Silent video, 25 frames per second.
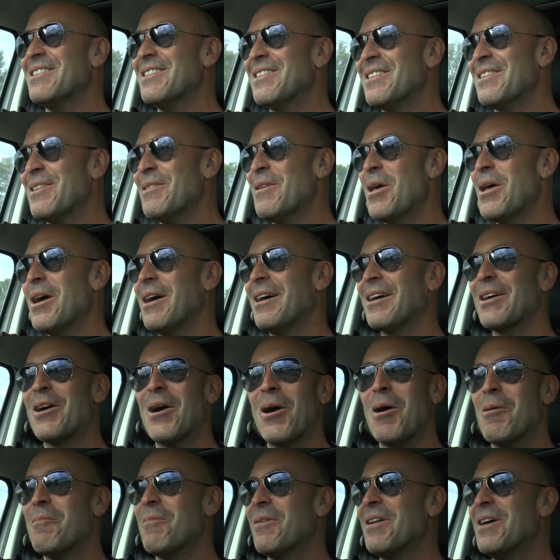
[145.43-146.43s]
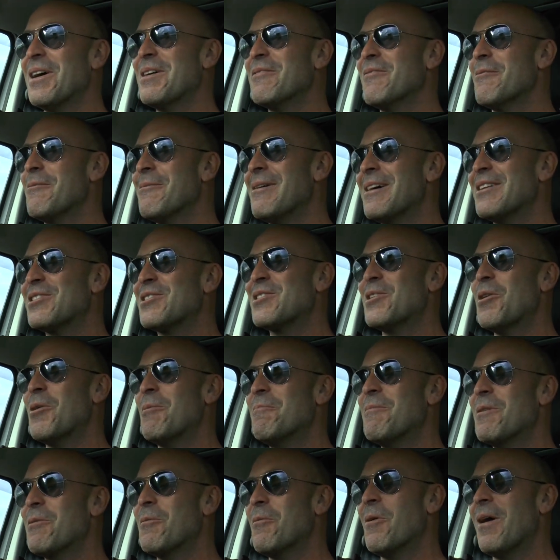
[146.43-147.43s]
and I can't believe I'm actually
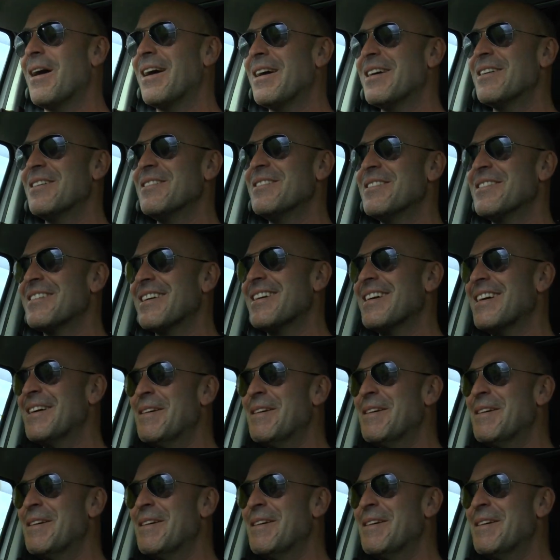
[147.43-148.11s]
on my way. And